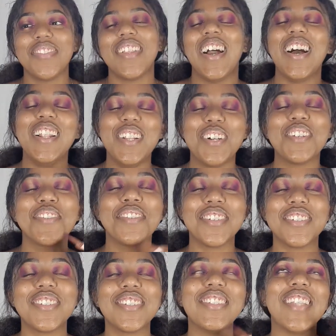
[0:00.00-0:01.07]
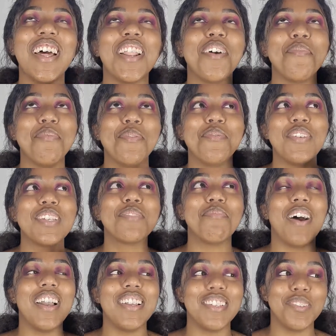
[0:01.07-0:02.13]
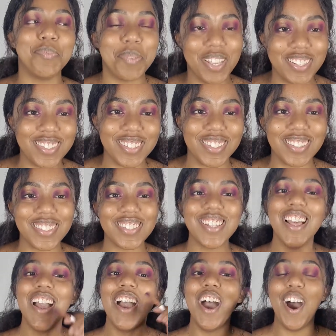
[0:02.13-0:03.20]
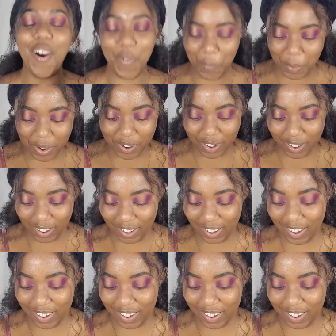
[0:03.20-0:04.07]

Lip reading: a lot of children that have been raised by his patients were